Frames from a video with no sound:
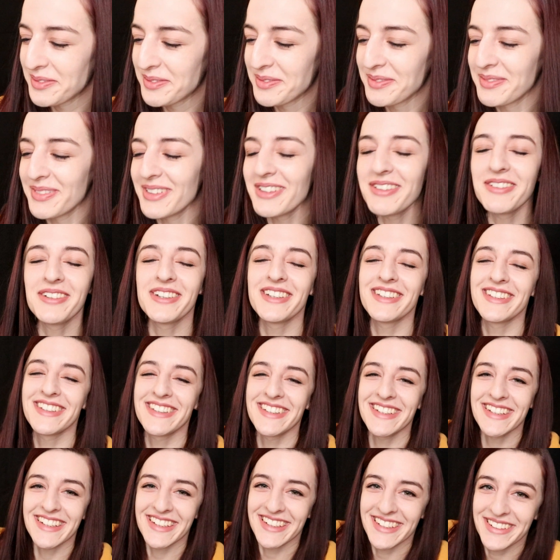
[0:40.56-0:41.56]
We'll just
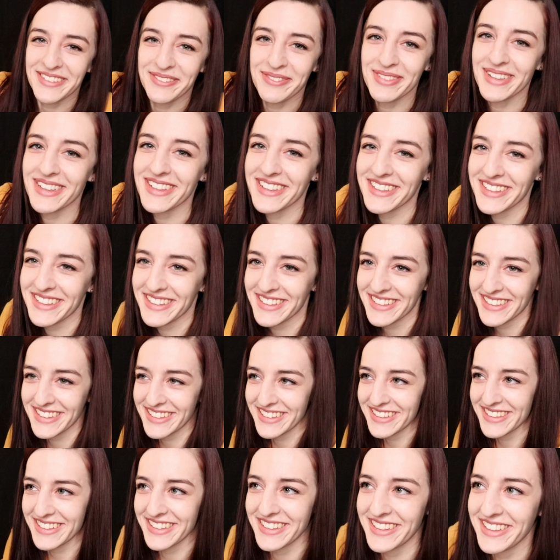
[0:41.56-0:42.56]
see, because
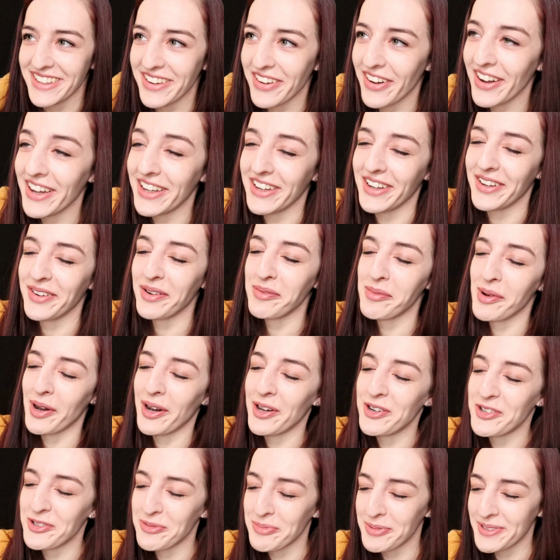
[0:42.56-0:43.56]
I know I'm
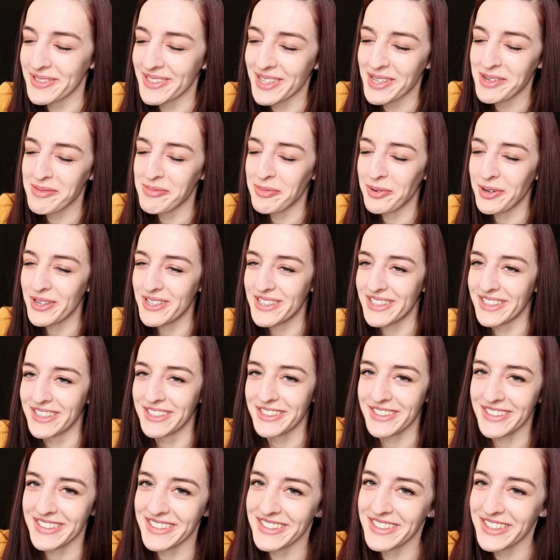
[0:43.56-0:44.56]
100%
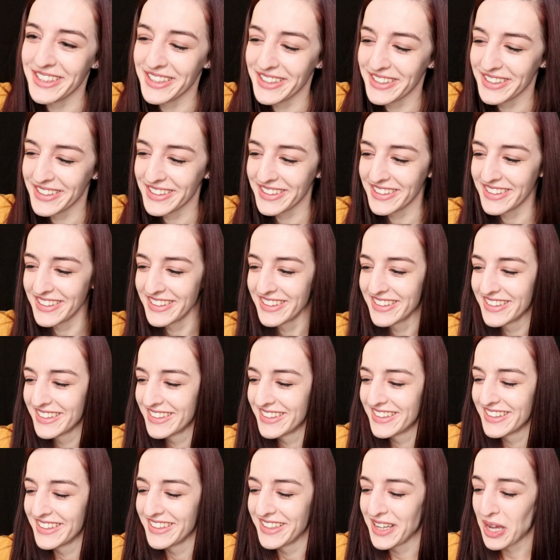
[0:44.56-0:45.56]
British, so
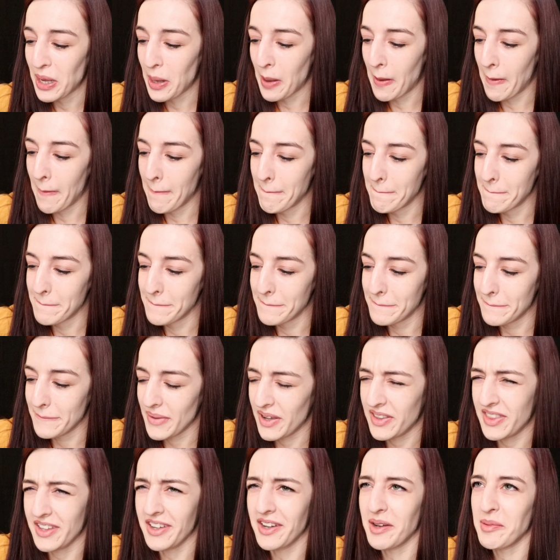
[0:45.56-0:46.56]
I
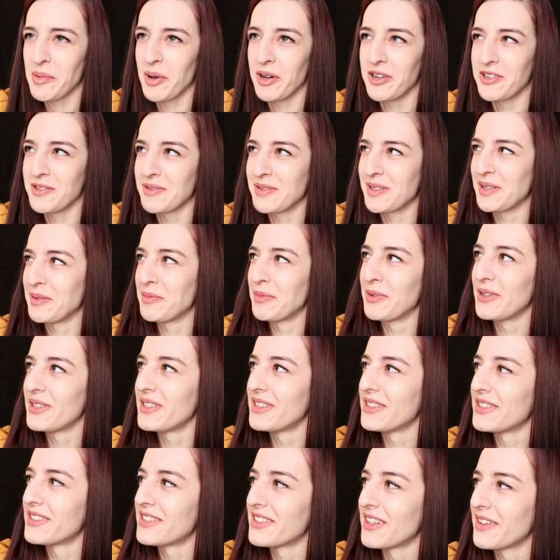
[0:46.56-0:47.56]
think I'm 100% British.